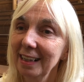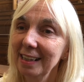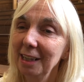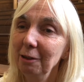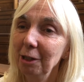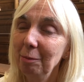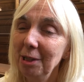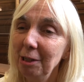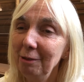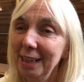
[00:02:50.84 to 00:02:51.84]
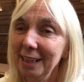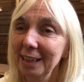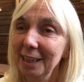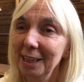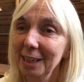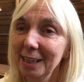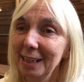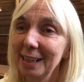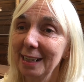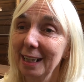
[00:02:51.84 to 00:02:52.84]
So the community
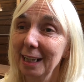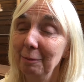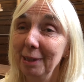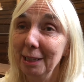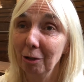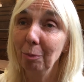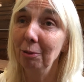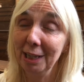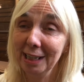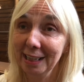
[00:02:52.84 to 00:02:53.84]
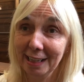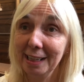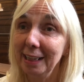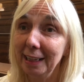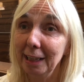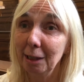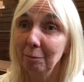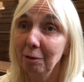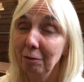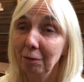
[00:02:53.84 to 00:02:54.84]
researchers had been operating as a team
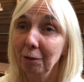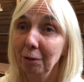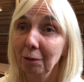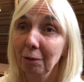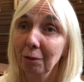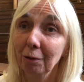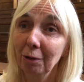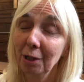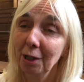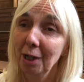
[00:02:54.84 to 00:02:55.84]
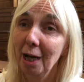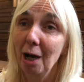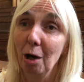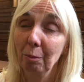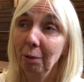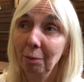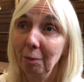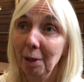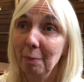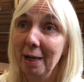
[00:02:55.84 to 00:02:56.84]
for
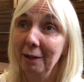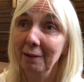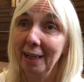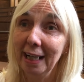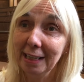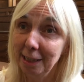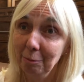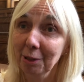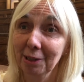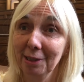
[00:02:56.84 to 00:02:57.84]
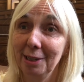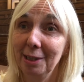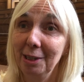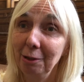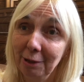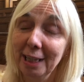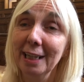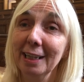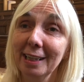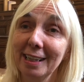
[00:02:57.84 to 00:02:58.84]
probably about 18 months, 2
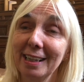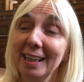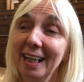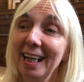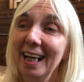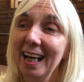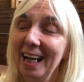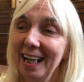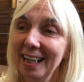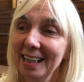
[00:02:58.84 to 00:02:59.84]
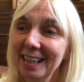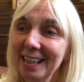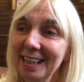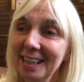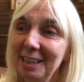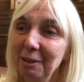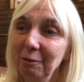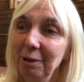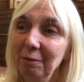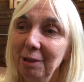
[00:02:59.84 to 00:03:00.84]
years. And
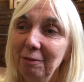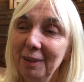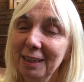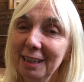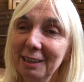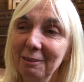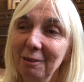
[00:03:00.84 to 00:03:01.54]
we feel that